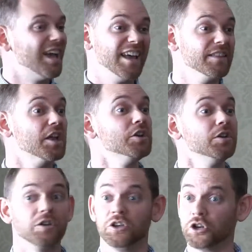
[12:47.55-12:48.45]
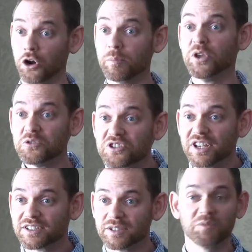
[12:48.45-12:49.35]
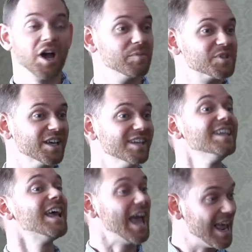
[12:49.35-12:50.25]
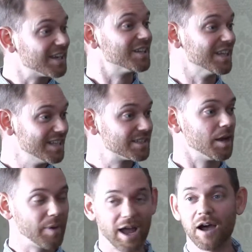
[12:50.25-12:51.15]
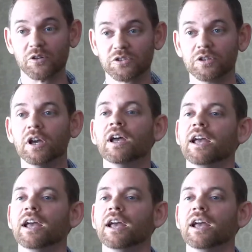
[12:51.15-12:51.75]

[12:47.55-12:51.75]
And then your immune system comes in and cleans up house.